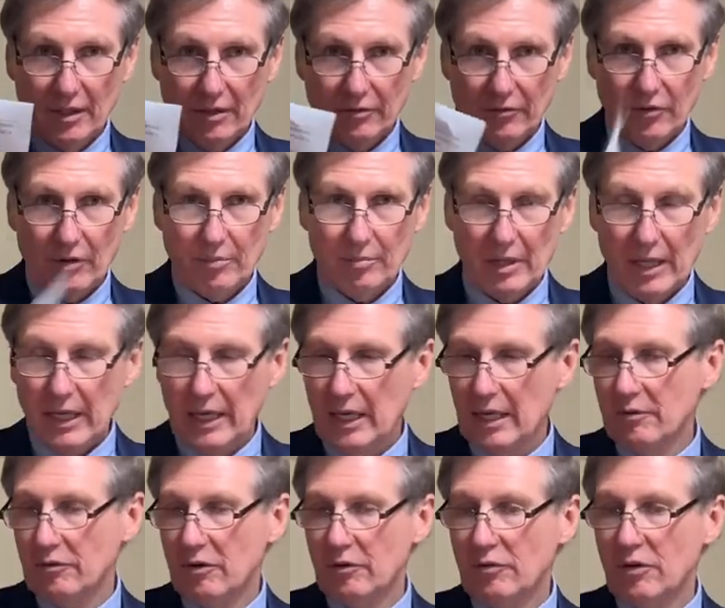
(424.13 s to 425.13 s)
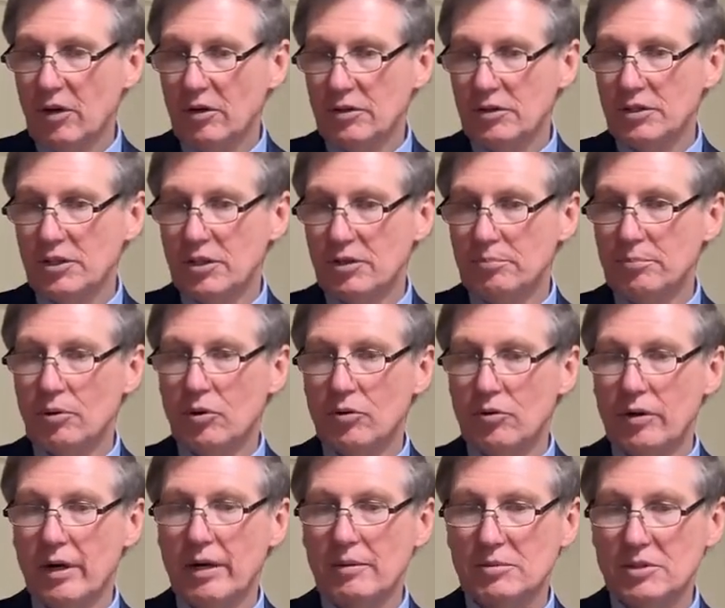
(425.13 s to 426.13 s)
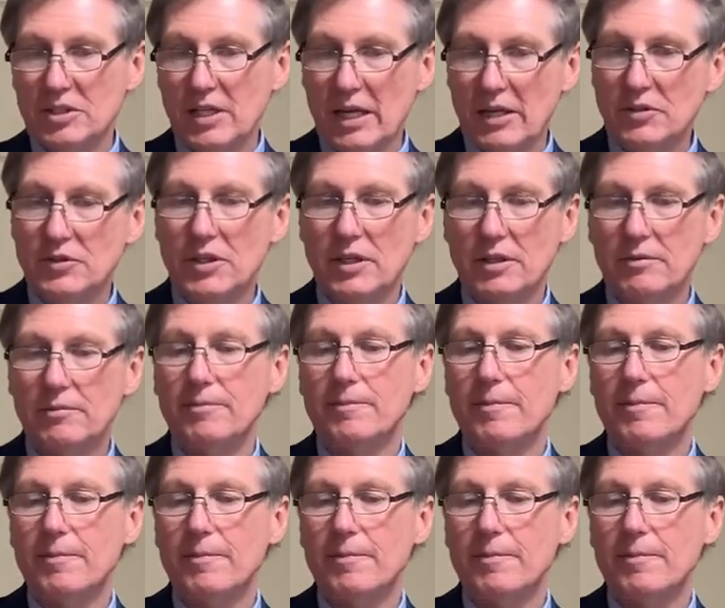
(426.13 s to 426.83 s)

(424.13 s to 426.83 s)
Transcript: from the head of our volunteer program, Stacy.